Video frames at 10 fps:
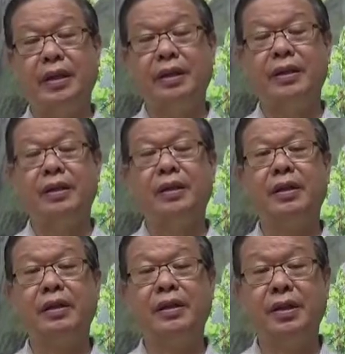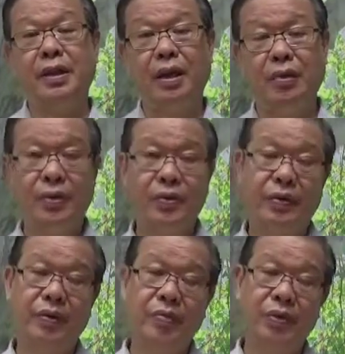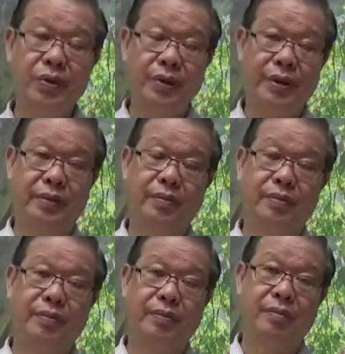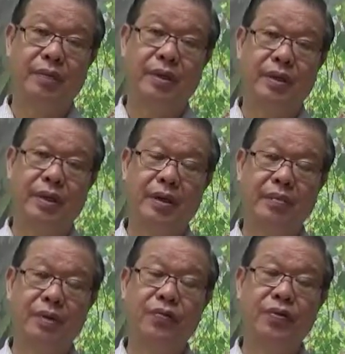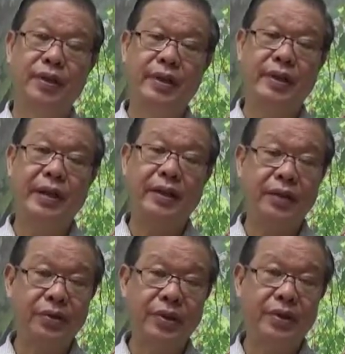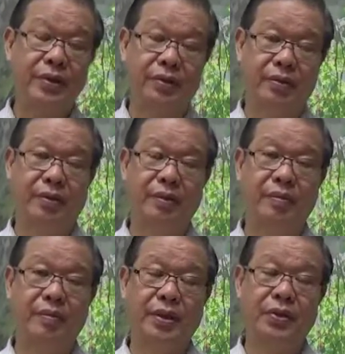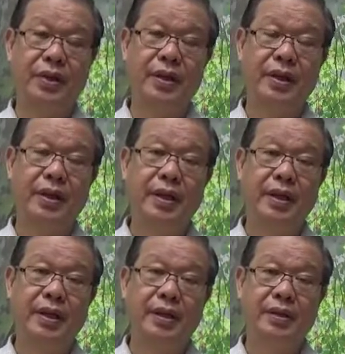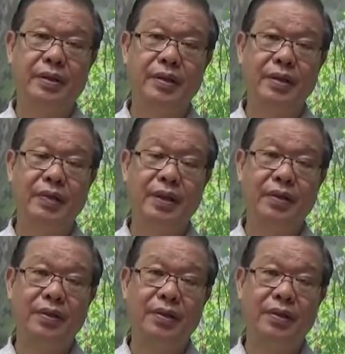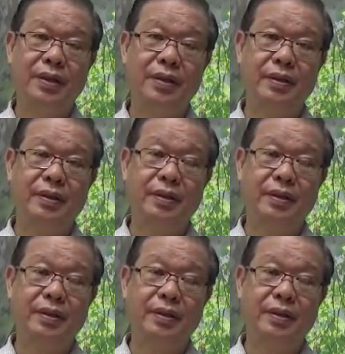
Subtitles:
in the early hours of the morning, before the sun has risen, you might say. So it's a very interesting